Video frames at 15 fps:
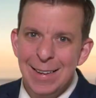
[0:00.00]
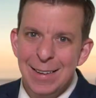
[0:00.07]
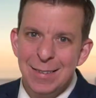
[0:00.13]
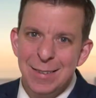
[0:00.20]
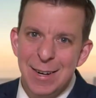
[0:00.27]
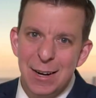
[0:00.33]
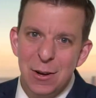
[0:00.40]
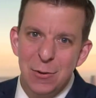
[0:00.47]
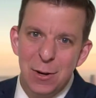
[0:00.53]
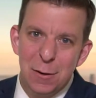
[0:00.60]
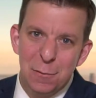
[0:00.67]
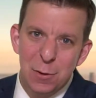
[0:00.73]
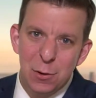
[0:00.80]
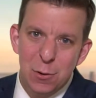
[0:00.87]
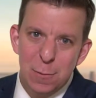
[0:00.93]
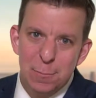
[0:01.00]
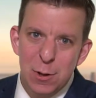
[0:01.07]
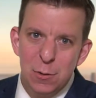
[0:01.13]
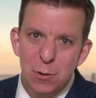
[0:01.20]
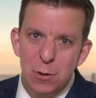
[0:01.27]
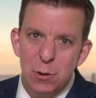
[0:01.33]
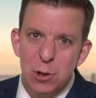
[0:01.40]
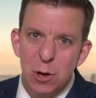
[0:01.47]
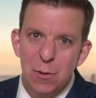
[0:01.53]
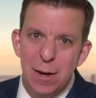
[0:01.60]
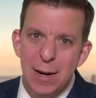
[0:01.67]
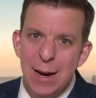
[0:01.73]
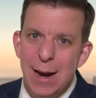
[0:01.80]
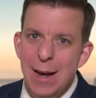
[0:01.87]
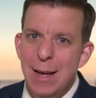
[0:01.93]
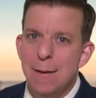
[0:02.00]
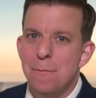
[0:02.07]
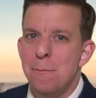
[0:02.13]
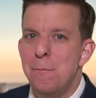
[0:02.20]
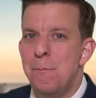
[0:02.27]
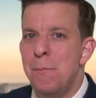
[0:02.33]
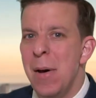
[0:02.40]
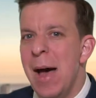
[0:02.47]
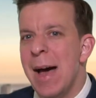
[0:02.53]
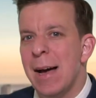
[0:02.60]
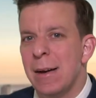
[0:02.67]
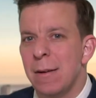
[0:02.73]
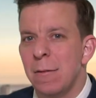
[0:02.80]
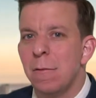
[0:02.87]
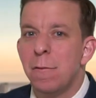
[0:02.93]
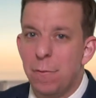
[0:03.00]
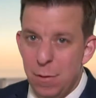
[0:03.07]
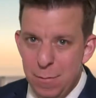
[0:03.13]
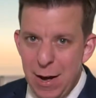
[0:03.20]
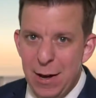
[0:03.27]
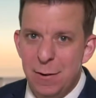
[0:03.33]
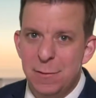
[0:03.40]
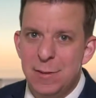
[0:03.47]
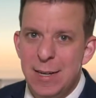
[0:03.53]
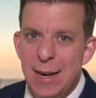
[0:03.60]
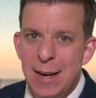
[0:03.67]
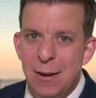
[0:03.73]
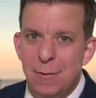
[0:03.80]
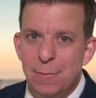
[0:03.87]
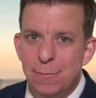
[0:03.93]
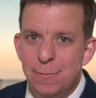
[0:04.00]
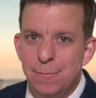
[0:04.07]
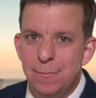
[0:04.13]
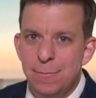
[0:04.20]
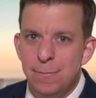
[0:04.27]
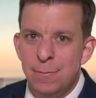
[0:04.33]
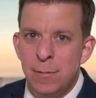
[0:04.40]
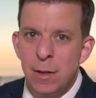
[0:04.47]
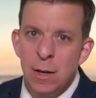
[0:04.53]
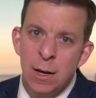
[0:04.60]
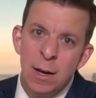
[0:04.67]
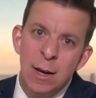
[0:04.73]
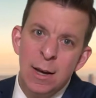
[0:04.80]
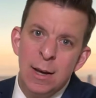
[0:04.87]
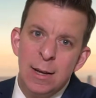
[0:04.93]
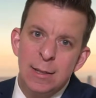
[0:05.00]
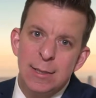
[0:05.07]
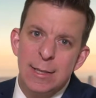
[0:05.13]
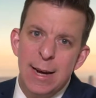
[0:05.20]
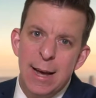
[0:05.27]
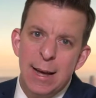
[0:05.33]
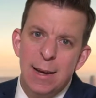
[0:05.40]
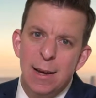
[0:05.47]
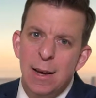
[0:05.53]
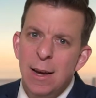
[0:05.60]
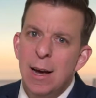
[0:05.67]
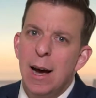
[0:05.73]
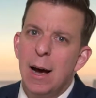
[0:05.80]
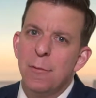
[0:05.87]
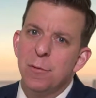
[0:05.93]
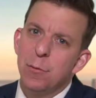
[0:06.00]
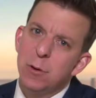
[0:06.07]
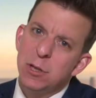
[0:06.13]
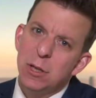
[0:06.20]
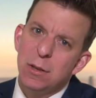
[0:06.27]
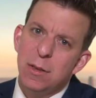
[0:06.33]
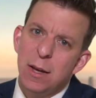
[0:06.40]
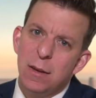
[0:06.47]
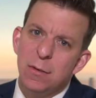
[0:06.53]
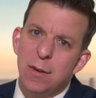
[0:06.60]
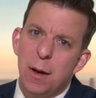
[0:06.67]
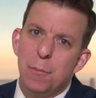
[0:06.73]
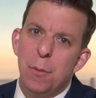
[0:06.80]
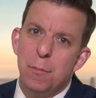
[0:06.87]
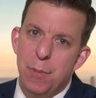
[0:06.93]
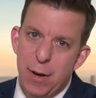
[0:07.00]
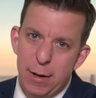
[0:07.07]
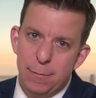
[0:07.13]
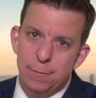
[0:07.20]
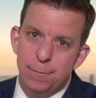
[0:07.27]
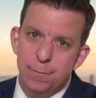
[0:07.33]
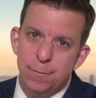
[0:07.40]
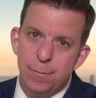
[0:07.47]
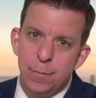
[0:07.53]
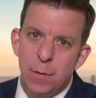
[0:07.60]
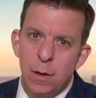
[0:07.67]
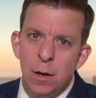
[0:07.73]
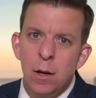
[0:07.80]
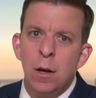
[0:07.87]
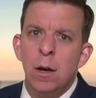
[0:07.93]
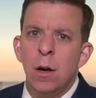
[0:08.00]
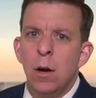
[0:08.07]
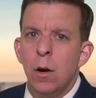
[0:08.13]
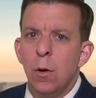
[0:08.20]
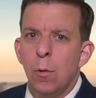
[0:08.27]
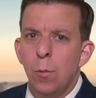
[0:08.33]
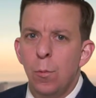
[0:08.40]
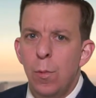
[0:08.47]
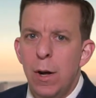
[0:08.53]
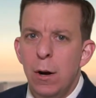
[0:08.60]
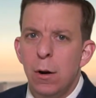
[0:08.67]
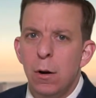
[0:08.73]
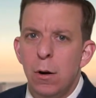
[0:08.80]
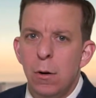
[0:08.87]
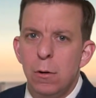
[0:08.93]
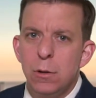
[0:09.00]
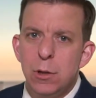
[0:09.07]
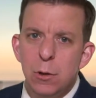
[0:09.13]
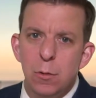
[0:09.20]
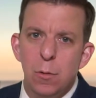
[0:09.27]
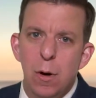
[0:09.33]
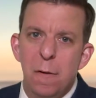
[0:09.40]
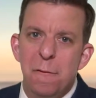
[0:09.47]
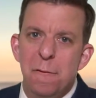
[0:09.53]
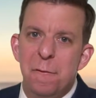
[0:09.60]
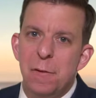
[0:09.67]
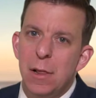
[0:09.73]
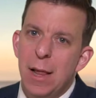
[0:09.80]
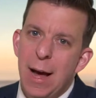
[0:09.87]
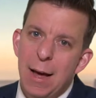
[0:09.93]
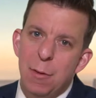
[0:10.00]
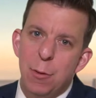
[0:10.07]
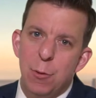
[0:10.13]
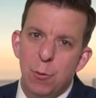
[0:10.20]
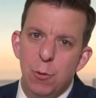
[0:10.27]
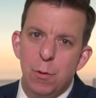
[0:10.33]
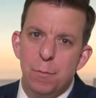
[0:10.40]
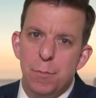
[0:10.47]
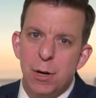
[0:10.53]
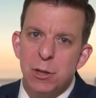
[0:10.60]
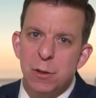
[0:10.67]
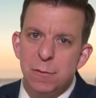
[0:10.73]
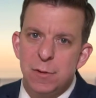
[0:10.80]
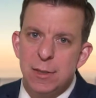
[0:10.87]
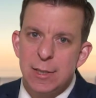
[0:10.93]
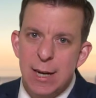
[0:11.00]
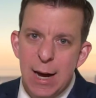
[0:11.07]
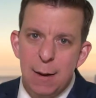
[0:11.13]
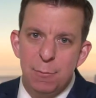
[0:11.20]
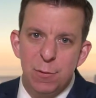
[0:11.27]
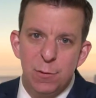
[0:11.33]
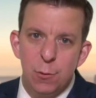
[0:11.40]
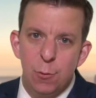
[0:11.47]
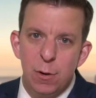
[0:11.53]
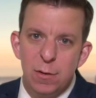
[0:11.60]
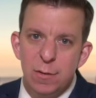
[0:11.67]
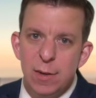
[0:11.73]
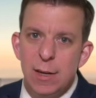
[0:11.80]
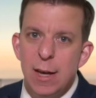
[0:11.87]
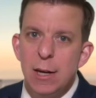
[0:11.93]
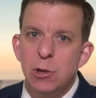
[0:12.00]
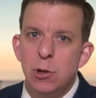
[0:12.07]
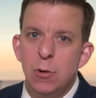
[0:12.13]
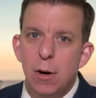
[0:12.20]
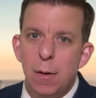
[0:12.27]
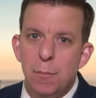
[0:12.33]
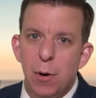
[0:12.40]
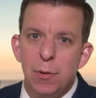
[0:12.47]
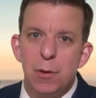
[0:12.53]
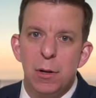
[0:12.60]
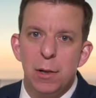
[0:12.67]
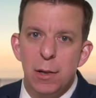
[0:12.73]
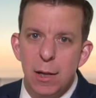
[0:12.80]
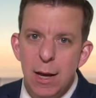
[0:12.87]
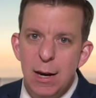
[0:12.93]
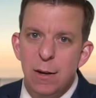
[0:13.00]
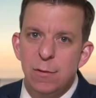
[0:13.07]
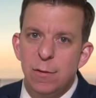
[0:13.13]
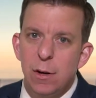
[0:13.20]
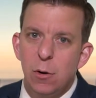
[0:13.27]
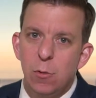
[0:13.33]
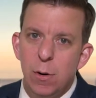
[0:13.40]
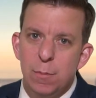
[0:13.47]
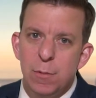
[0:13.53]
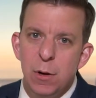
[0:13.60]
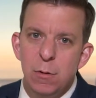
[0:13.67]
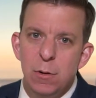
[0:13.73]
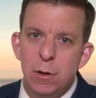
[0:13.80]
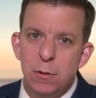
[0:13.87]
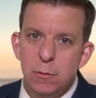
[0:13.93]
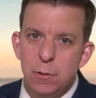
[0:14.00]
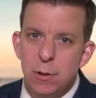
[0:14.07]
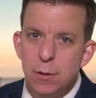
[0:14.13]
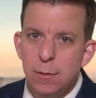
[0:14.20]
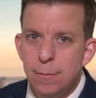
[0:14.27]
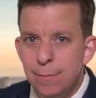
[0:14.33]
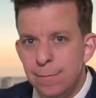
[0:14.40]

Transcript: This is Nick O'Neill for the Crypto News Show, and I am back from out of town. Today, I'm switching things up a bit. We are going to fly through a bunch of top stories to catch you up on the latest in crypto news.